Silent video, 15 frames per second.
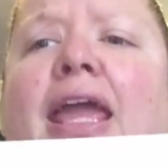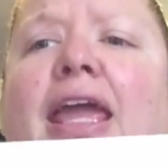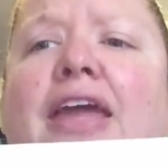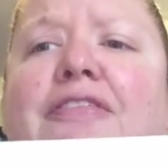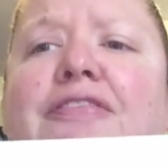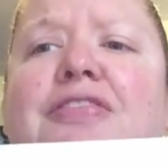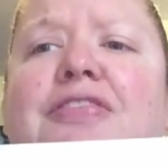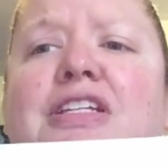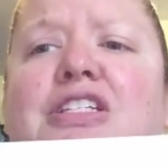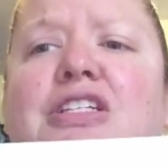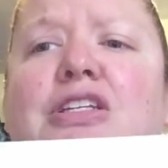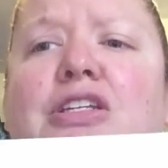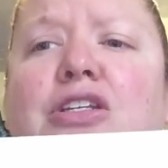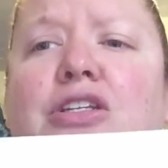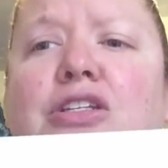If
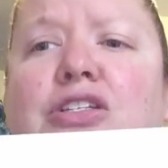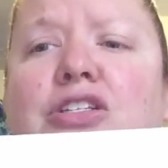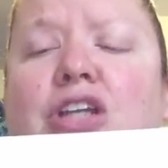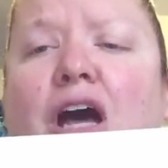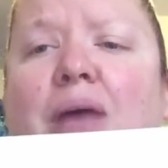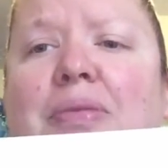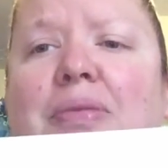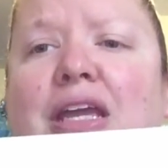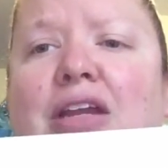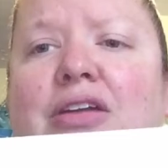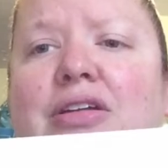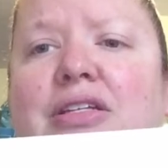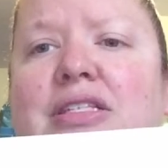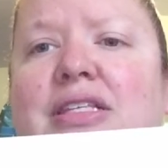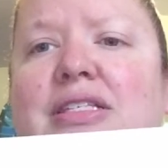the
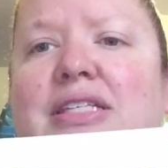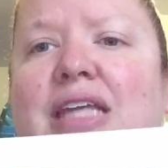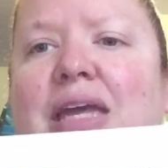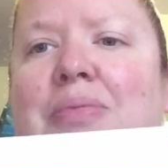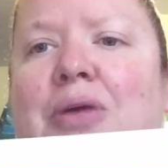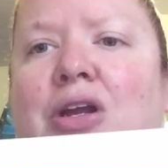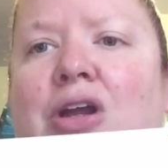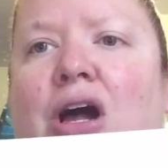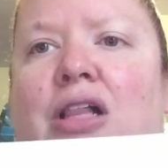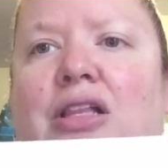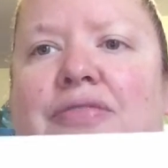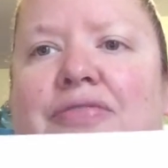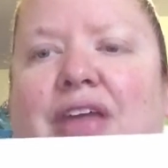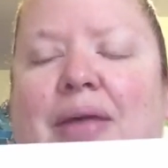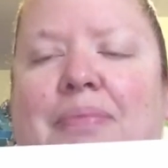denominator is the same on all
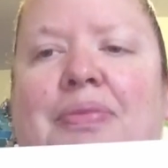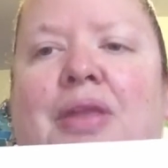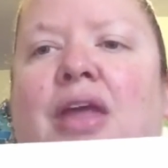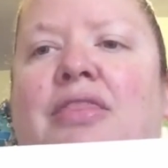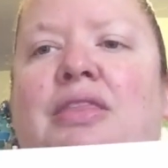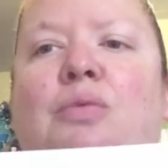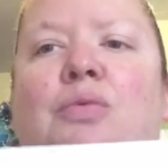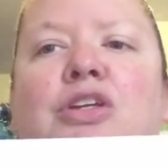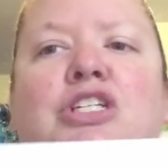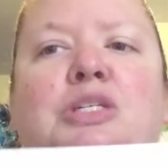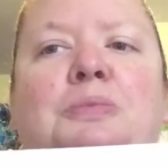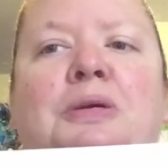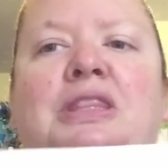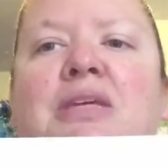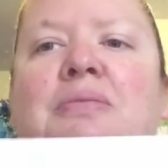of them, then we
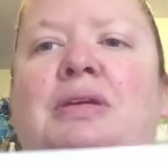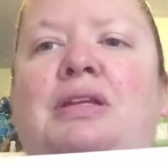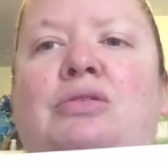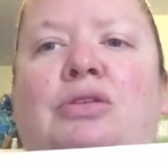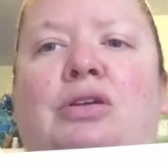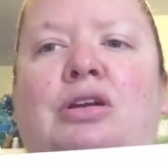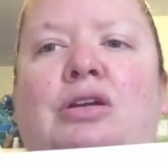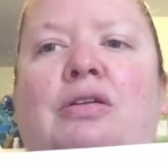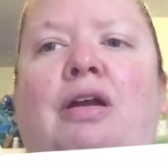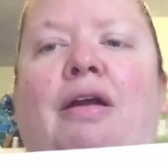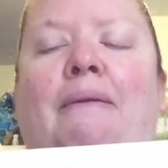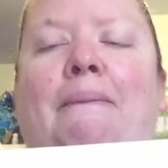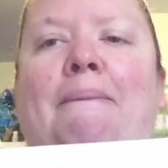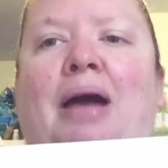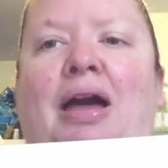just put them in order
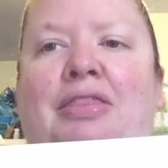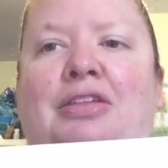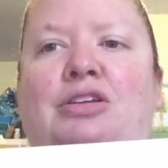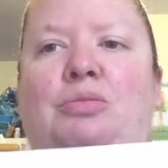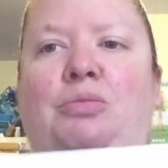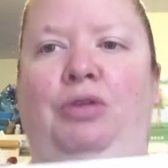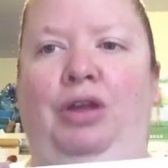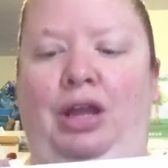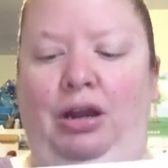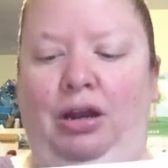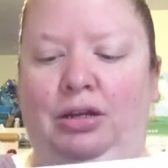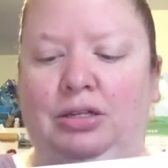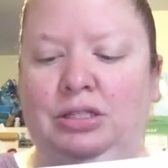by the numerator.